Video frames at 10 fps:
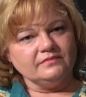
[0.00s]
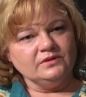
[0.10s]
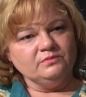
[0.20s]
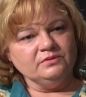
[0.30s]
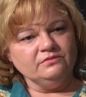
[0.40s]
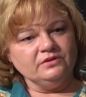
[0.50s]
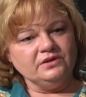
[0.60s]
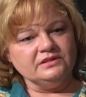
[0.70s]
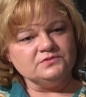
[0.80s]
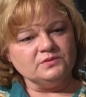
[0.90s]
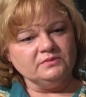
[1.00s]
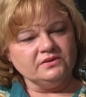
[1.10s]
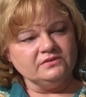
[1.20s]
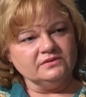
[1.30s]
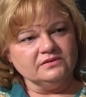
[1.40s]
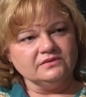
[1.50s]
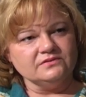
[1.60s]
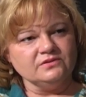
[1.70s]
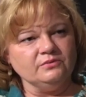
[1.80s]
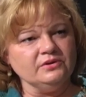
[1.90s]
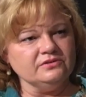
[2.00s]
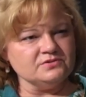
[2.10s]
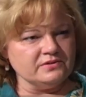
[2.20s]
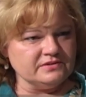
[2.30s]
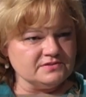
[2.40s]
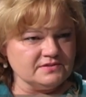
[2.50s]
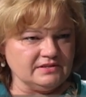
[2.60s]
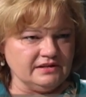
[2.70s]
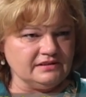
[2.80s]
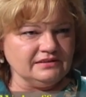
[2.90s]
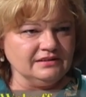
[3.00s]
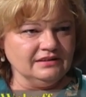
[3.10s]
You've been very instrumental in the Tiburon Historical Society,